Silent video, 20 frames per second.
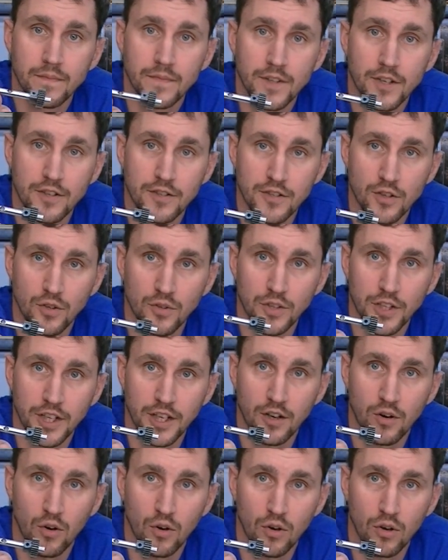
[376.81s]
there's only
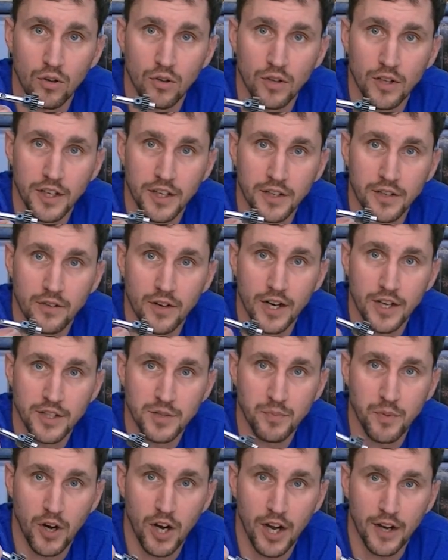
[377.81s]
a hole in the right
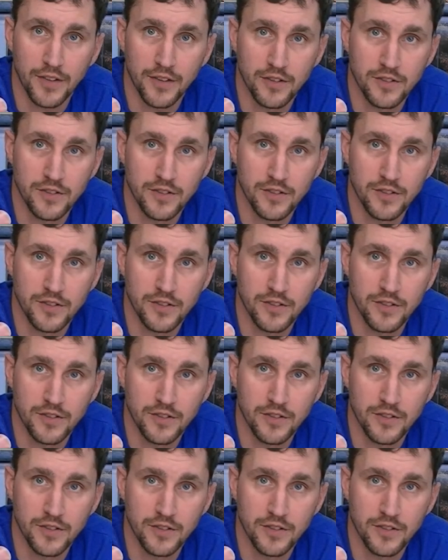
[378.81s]
spot.